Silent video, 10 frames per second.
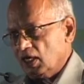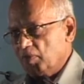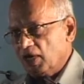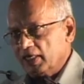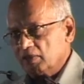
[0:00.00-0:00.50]

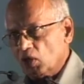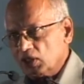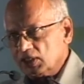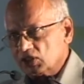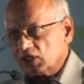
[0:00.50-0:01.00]
applying
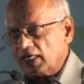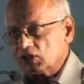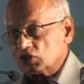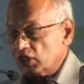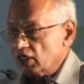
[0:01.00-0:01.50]
modern
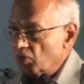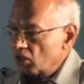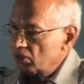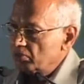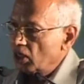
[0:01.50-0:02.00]
science today,
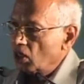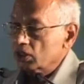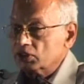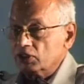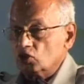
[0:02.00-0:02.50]
modern
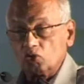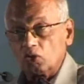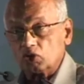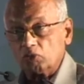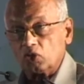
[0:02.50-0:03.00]
biology,
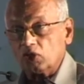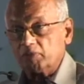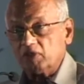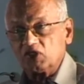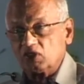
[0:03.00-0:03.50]
tomorrow
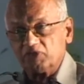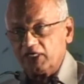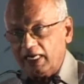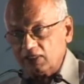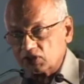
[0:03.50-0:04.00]
it may be
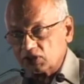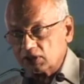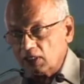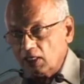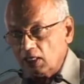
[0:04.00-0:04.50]
something
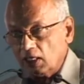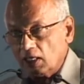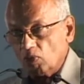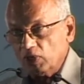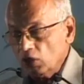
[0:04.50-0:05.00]
else.
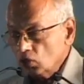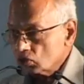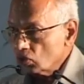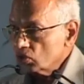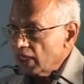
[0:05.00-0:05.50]
We
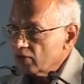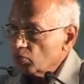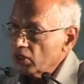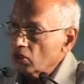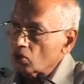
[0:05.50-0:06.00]
look through
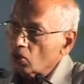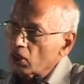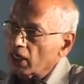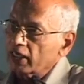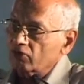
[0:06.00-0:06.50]
that window
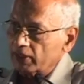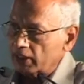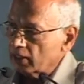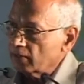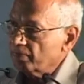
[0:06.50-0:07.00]
on
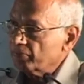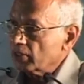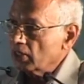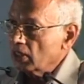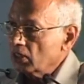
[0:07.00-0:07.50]
Ayurveda,
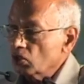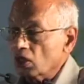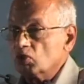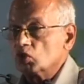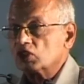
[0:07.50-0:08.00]

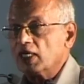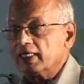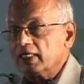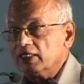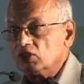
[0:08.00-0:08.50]
you are most
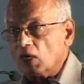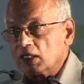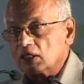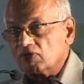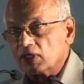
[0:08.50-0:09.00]
likely to
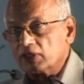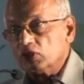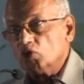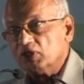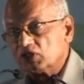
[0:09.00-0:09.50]
uncover
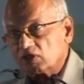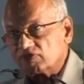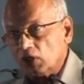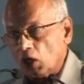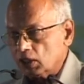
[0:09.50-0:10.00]
new bits
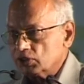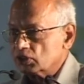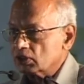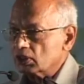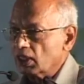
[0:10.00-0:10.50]
of knowledge,